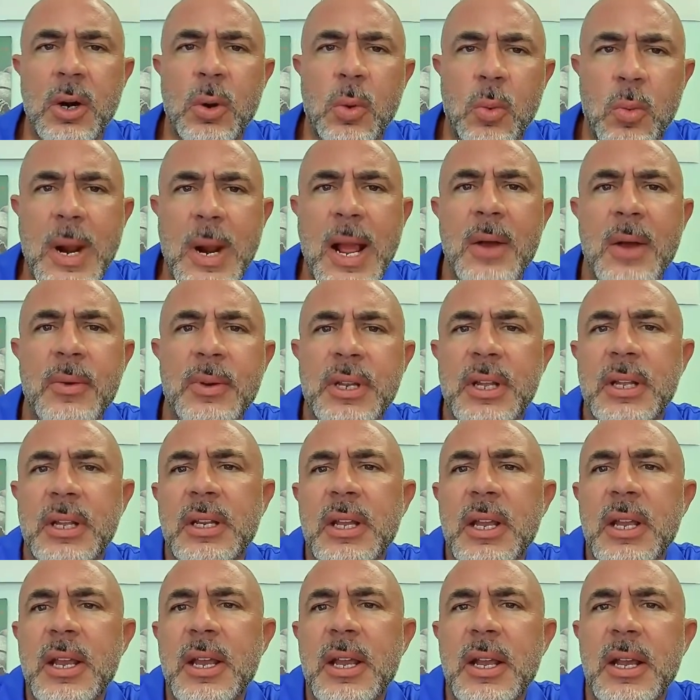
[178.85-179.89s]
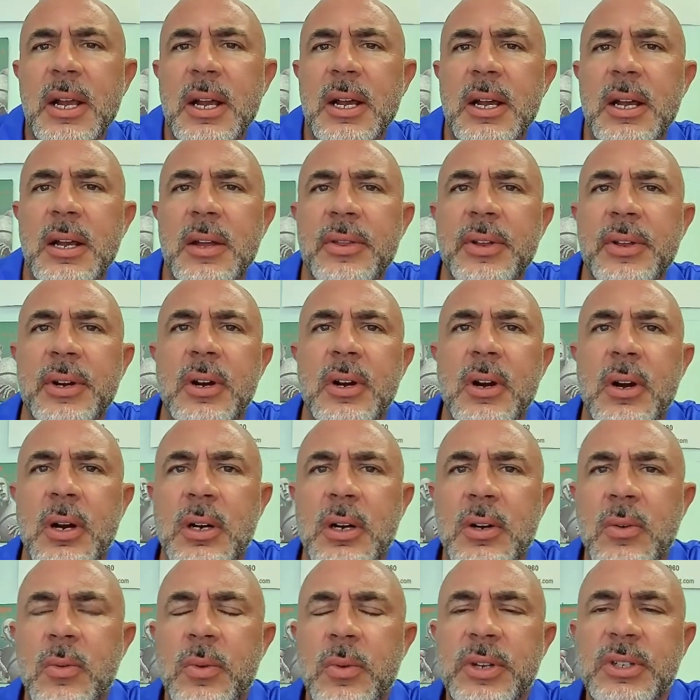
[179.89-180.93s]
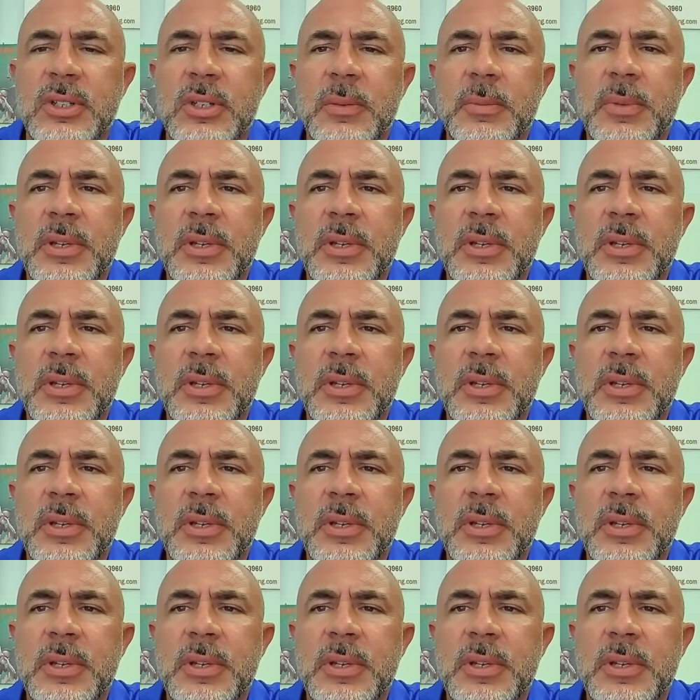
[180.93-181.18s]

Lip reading: around it, there are going to